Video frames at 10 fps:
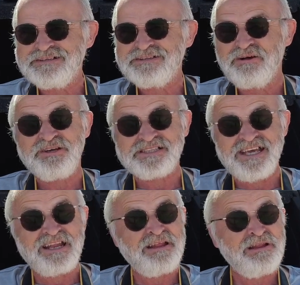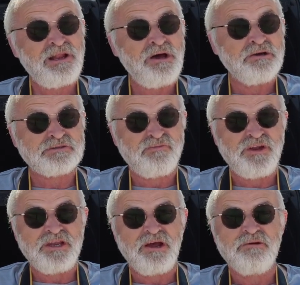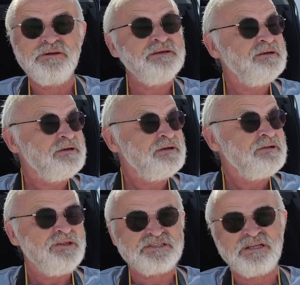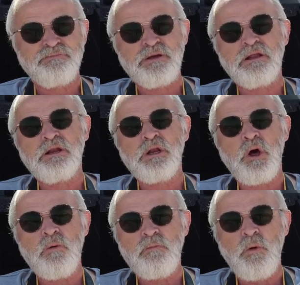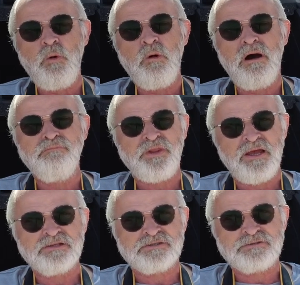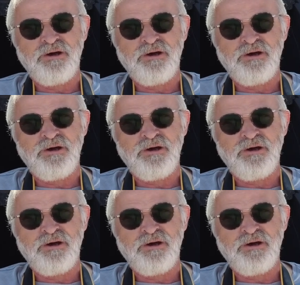Like I said at the last video, there's going to be a lot more updates.